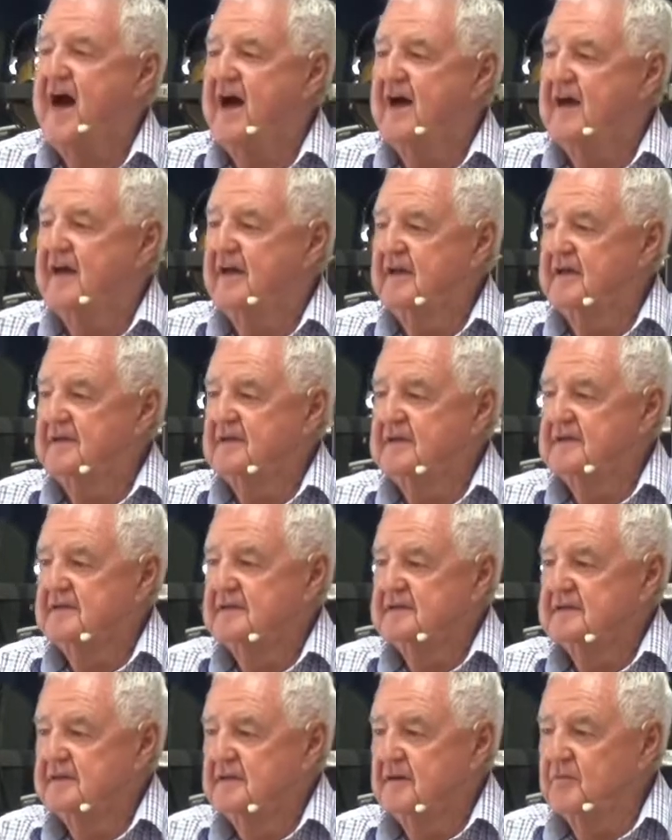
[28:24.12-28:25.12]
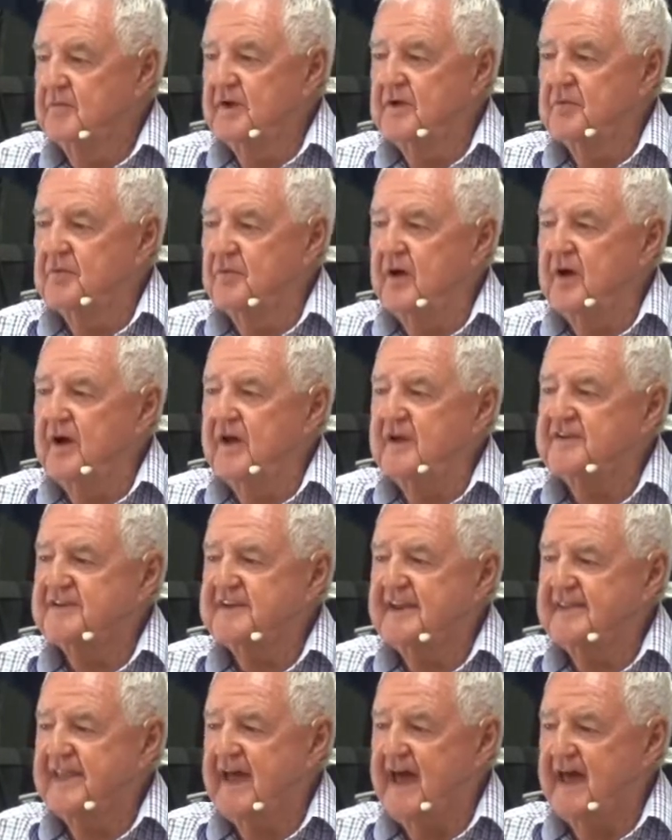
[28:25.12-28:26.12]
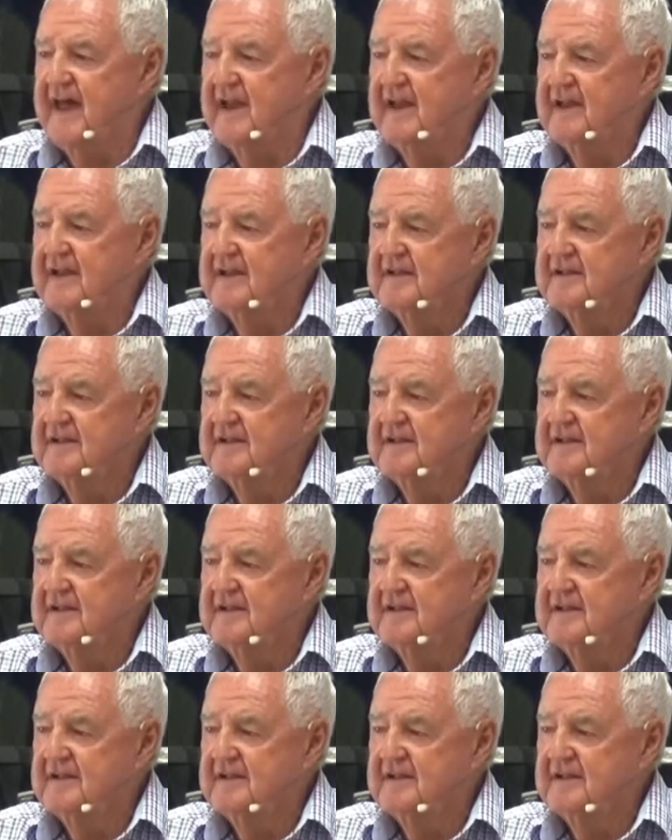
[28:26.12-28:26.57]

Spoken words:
I wonder why He said that.